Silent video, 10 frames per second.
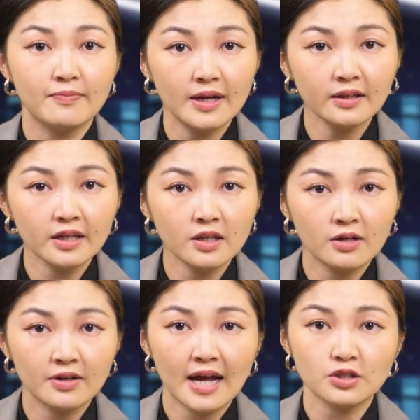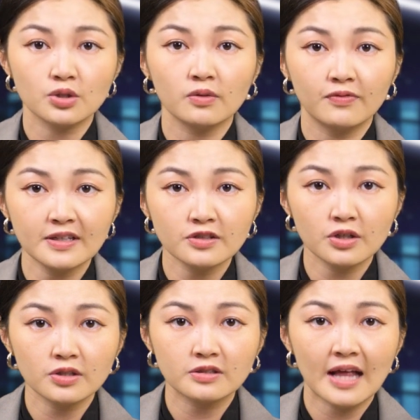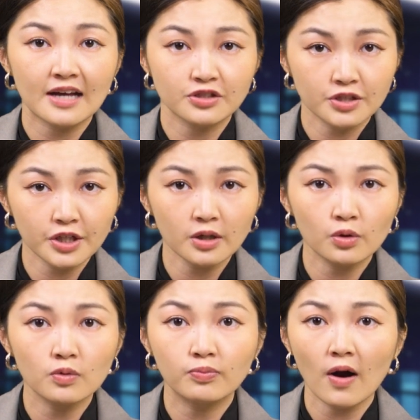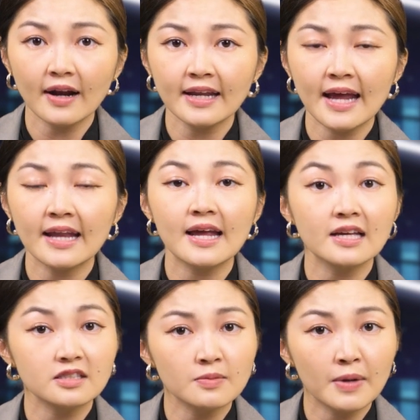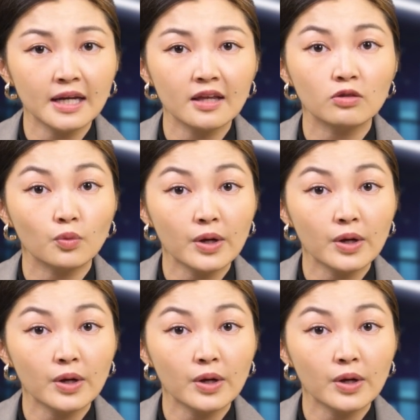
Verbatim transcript: million international visitors last year who brought in an estimated